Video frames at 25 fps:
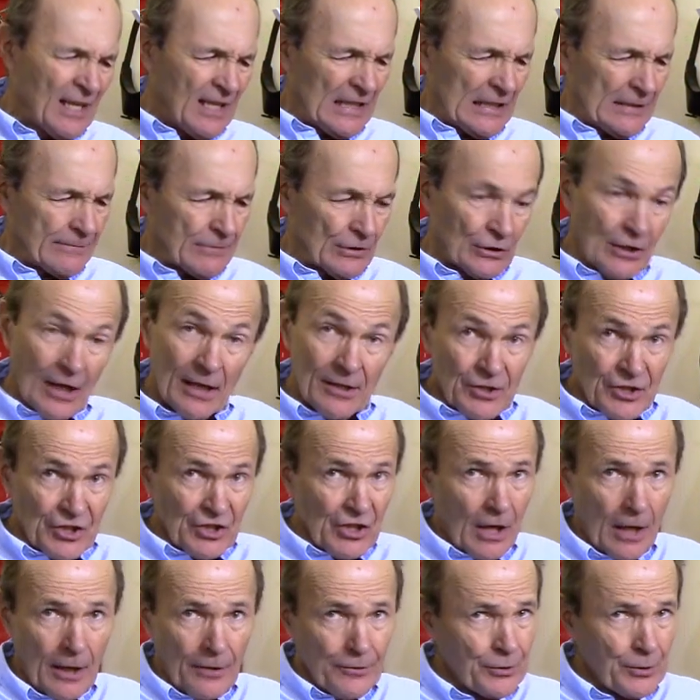And if it does
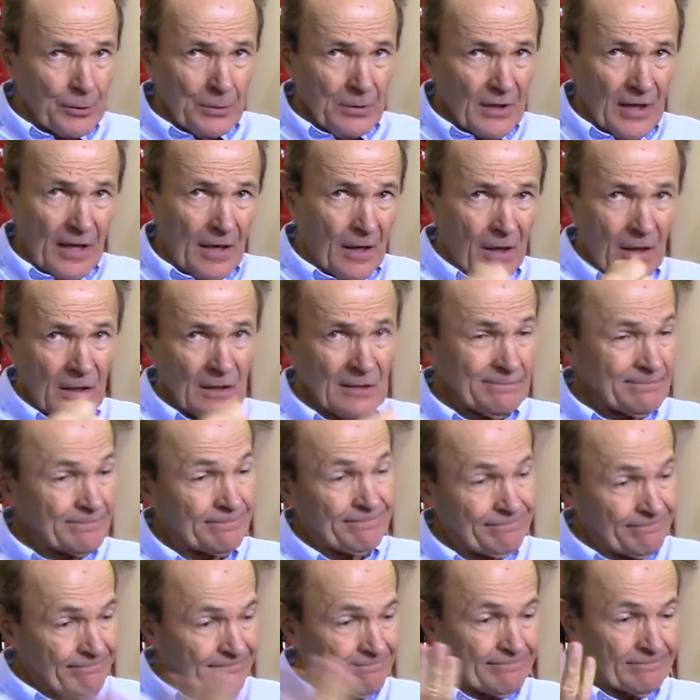saw through there,
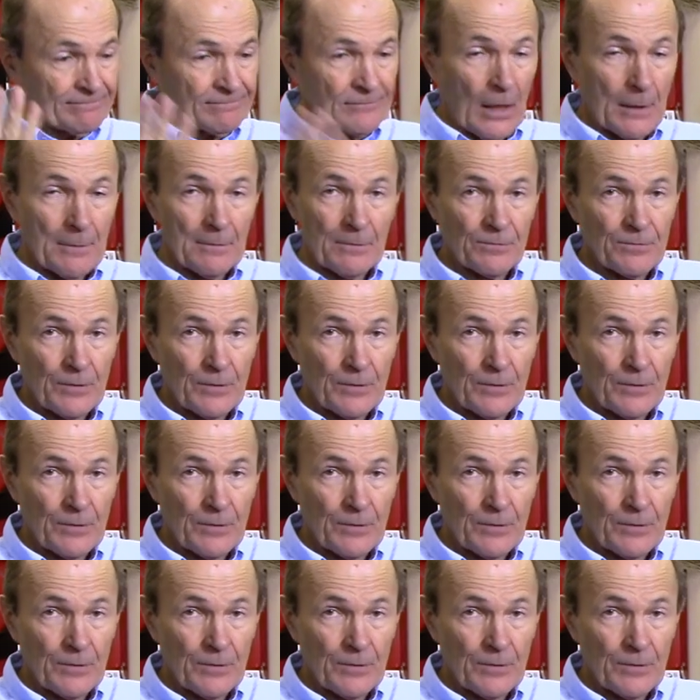I'm